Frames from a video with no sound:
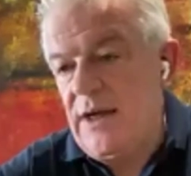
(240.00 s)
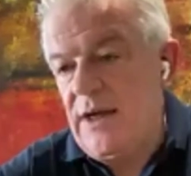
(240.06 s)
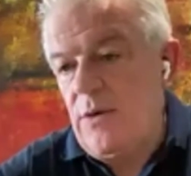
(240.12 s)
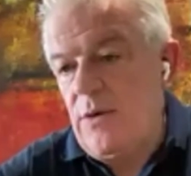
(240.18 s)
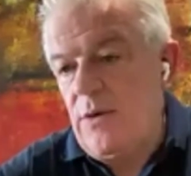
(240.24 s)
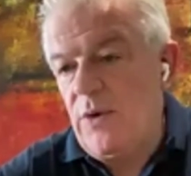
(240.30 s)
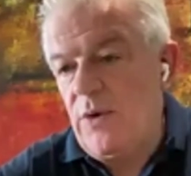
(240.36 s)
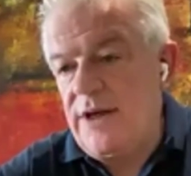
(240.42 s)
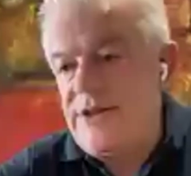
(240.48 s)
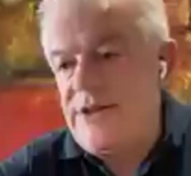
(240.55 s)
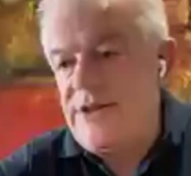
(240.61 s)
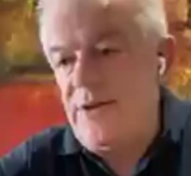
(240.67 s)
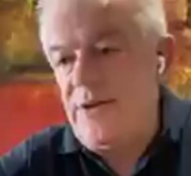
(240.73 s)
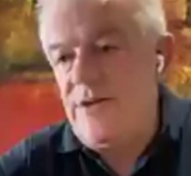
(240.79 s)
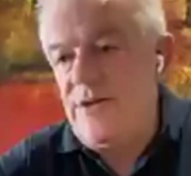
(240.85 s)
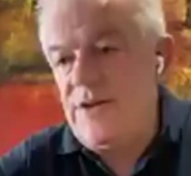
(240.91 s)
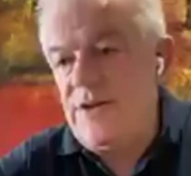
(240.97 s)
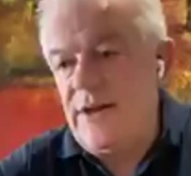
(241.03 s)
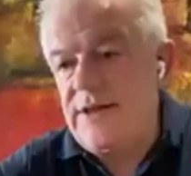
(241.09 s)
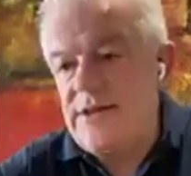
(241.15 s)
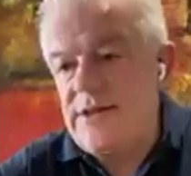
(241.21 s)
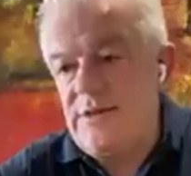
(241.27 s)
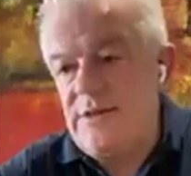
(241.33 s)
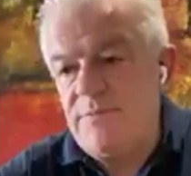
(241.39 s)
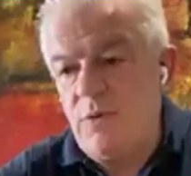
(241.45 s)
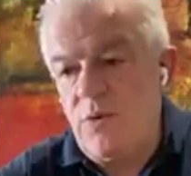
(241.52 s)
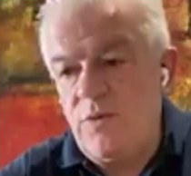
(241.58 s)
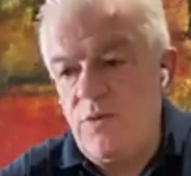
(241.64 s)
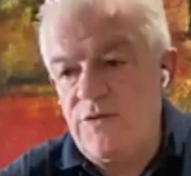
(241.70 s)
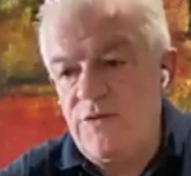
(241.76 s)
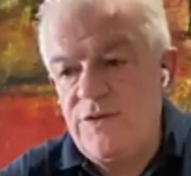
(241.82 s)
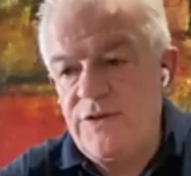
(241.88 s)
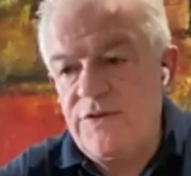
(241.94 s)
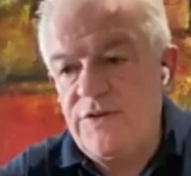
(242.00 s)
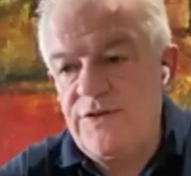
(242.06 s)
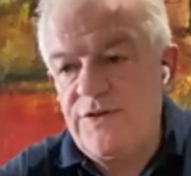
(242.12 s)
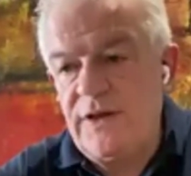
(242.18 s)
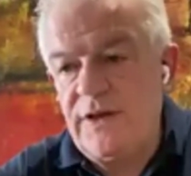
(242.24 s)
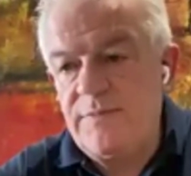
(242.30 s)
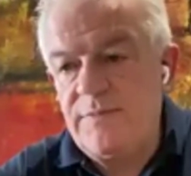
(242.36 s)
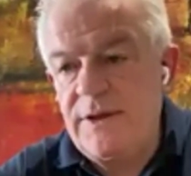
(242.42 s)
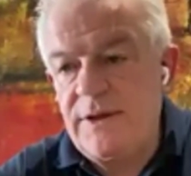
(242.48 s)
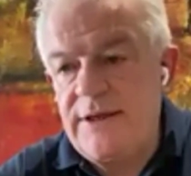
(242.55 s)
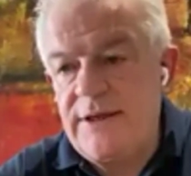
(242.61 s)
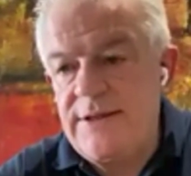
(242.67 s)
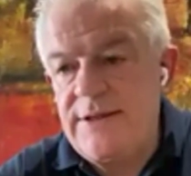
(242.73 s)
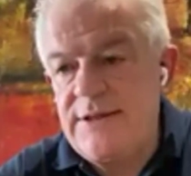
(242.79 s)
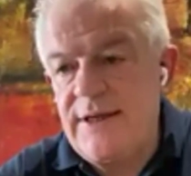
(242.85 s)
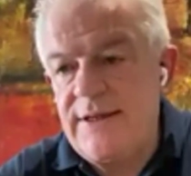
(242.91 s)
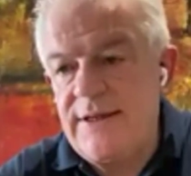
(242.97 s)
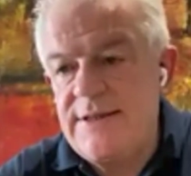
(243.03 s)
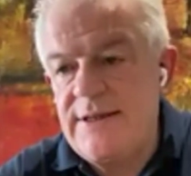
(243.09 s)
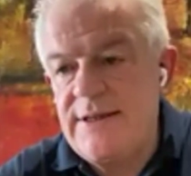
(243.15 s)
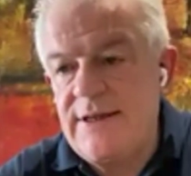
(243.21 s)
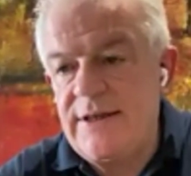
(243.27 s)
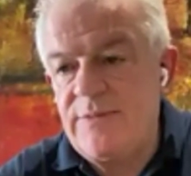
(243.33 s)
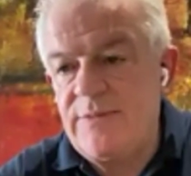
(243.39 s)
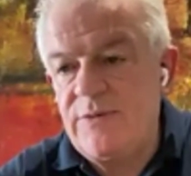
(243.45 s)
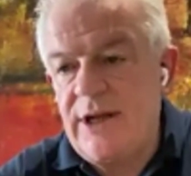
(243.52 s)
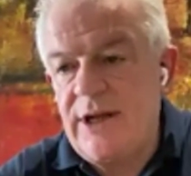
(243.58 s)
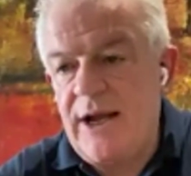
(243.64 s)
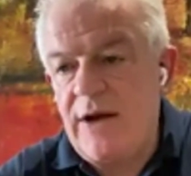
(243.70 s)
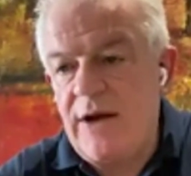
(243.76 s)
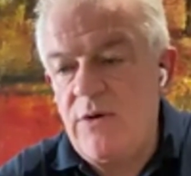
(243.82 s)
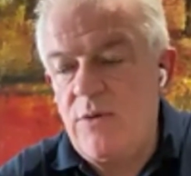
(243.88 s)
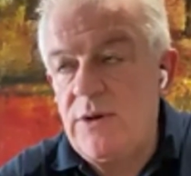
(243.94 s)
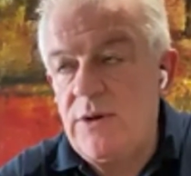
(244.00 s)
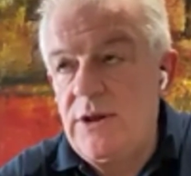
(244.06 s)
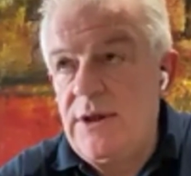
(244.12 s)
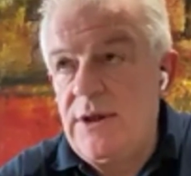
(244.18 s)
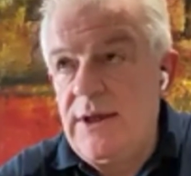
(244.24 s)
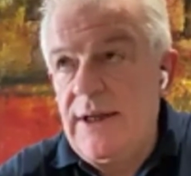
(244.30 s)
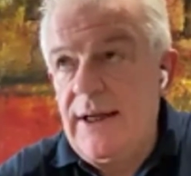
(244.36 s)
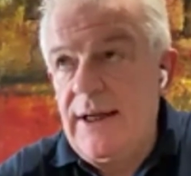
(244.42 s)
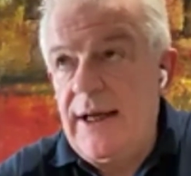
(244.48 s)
What I do think is important for the Philippines is that it now, and